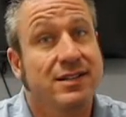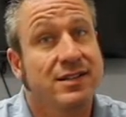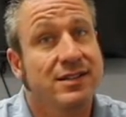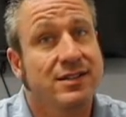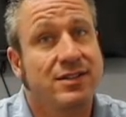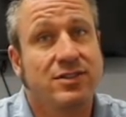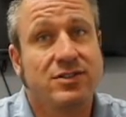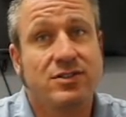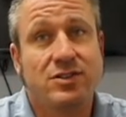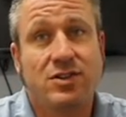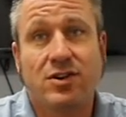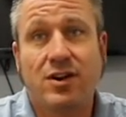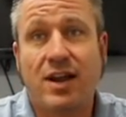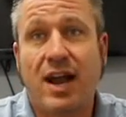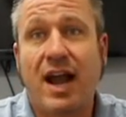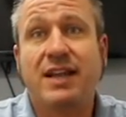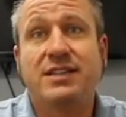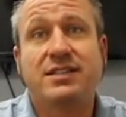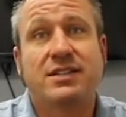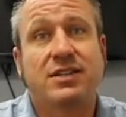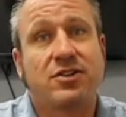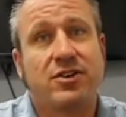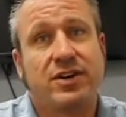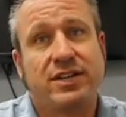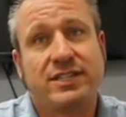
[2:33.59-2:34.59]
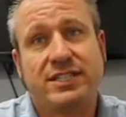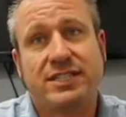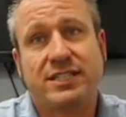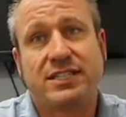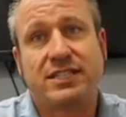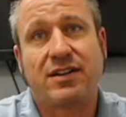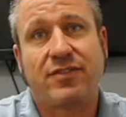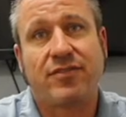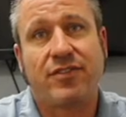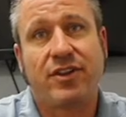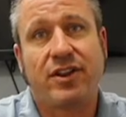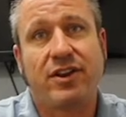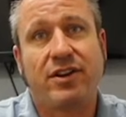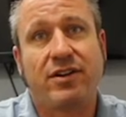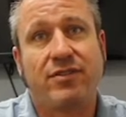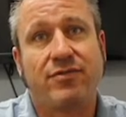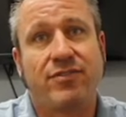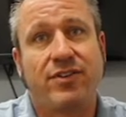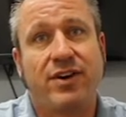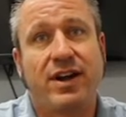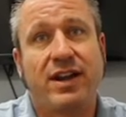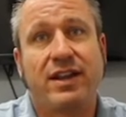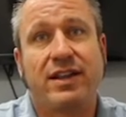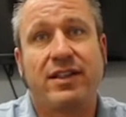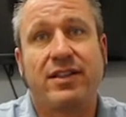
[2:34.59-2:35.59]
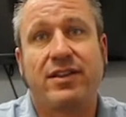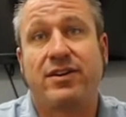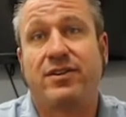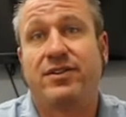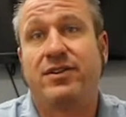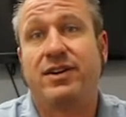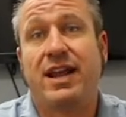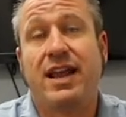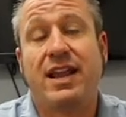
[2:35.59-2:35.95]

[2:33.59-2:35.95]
There's all kinds of crazy stuff that you can find in there.